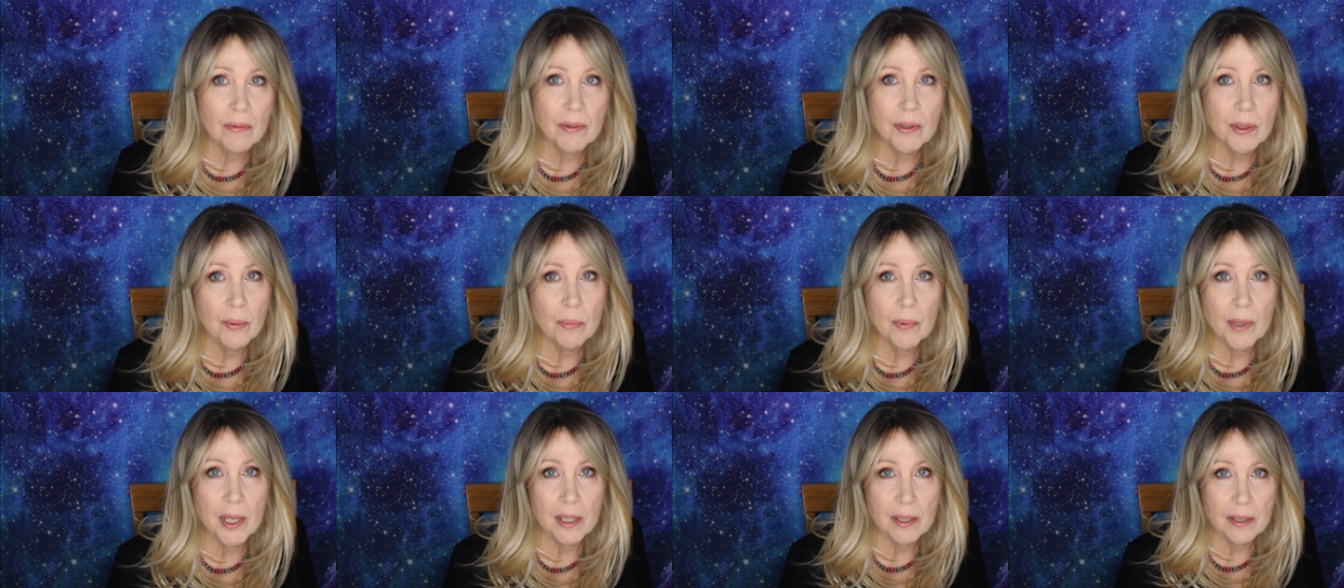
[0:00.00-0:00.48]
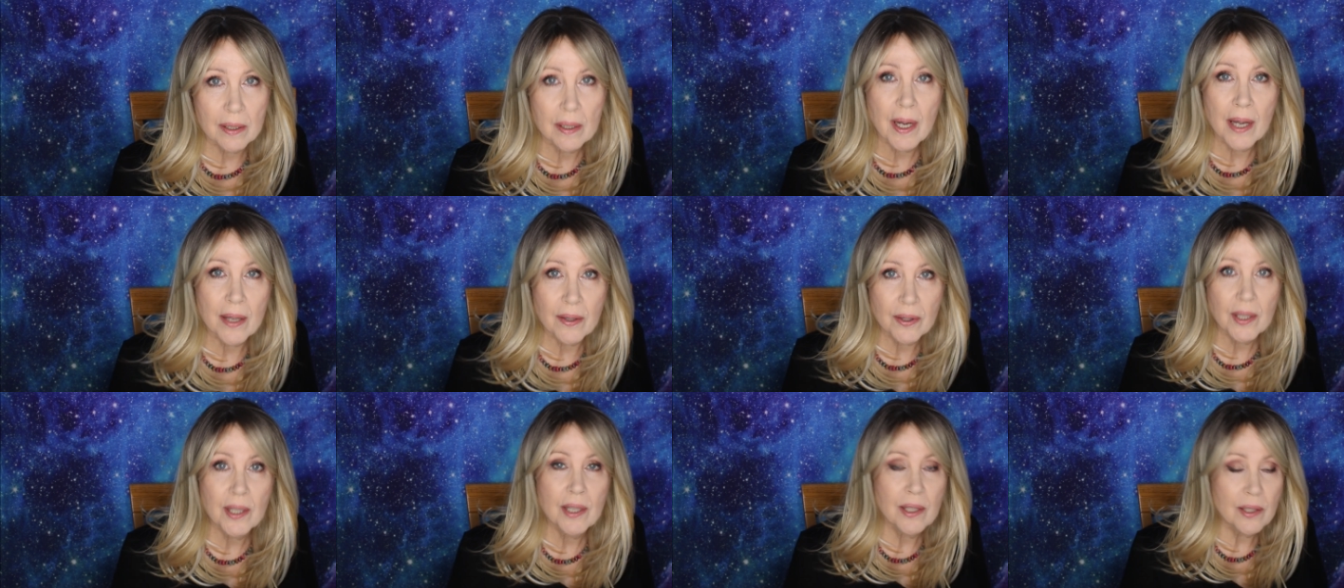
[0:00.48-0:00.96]
wig. I
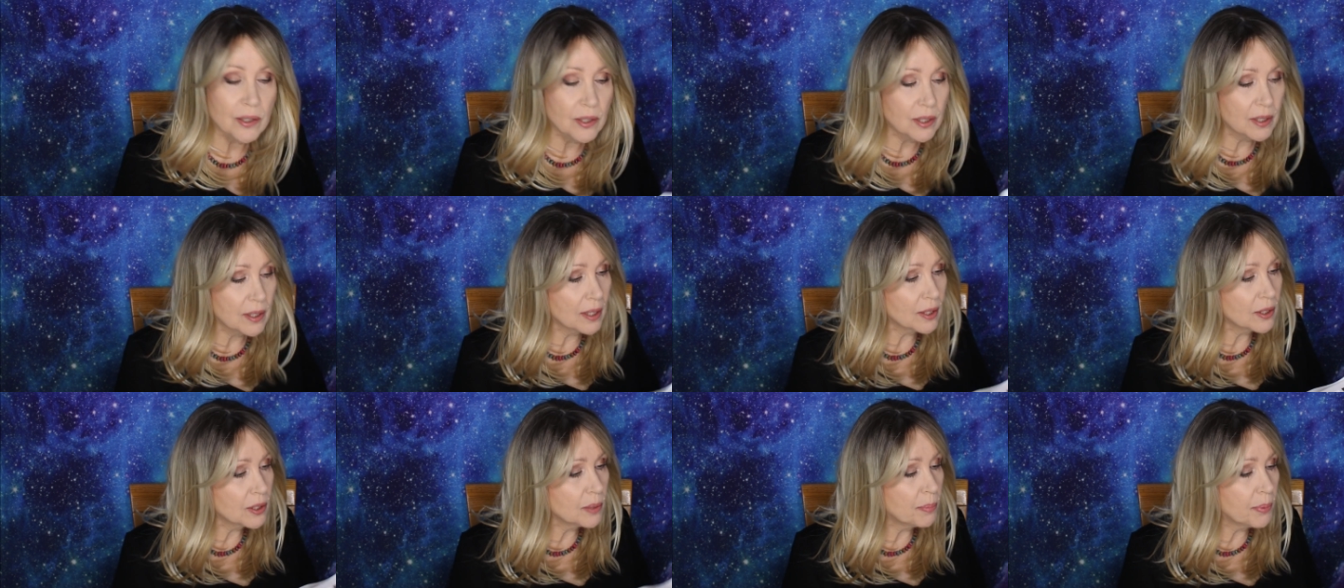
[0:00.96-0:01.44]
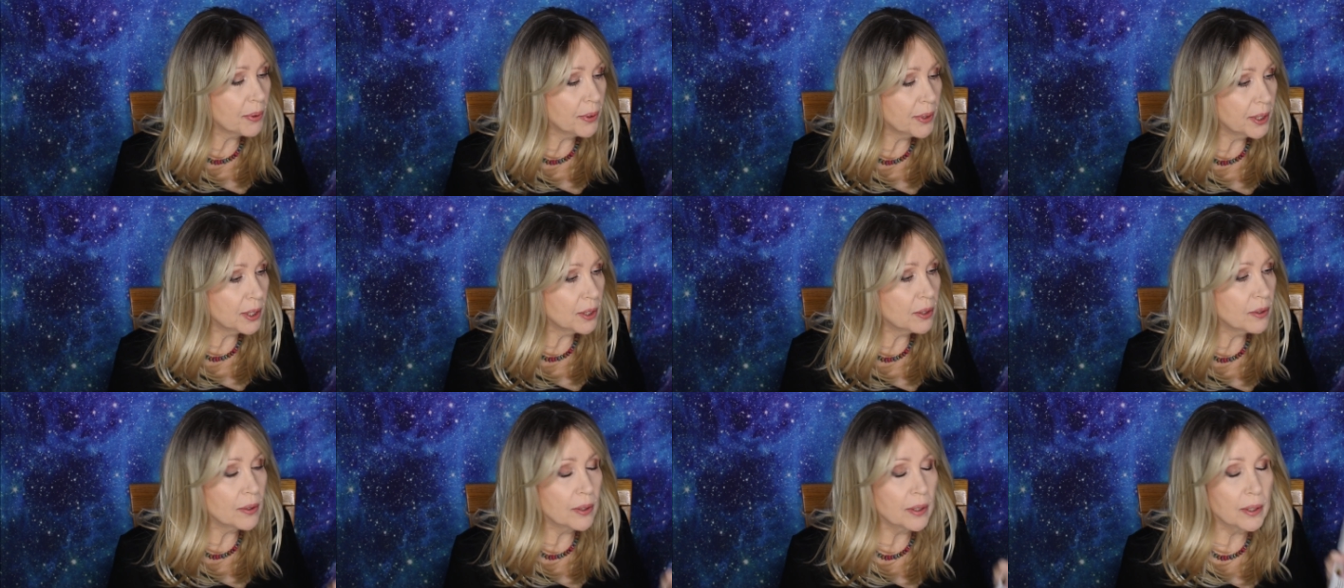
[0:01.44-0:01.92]
think it's pretty
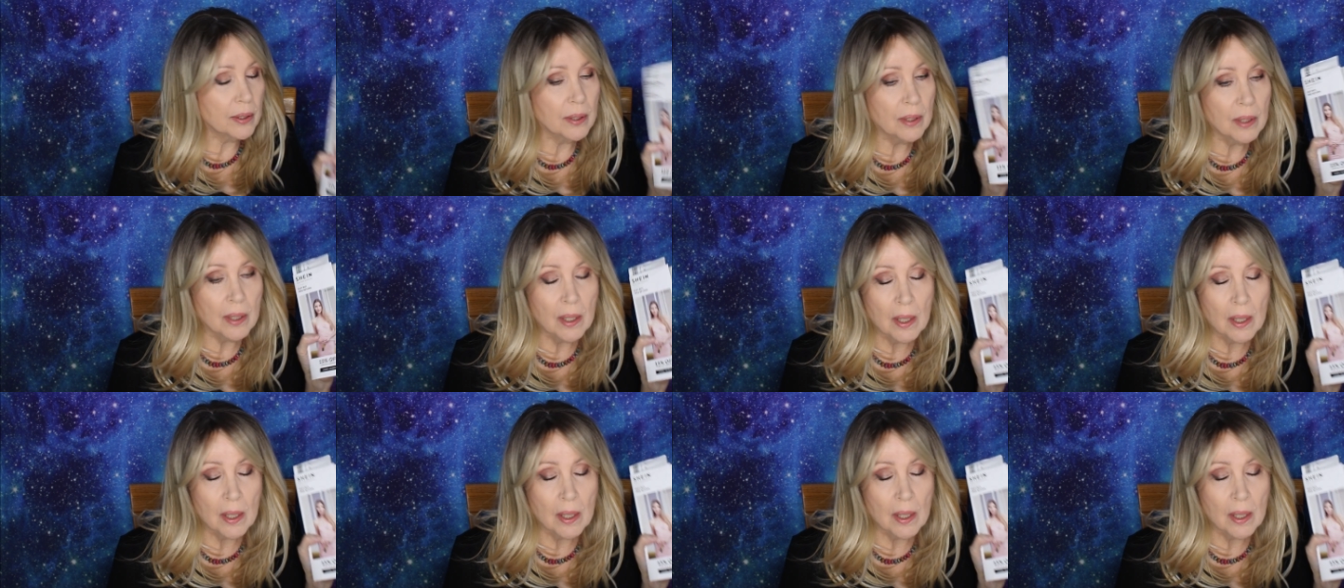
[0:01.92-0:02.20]
good.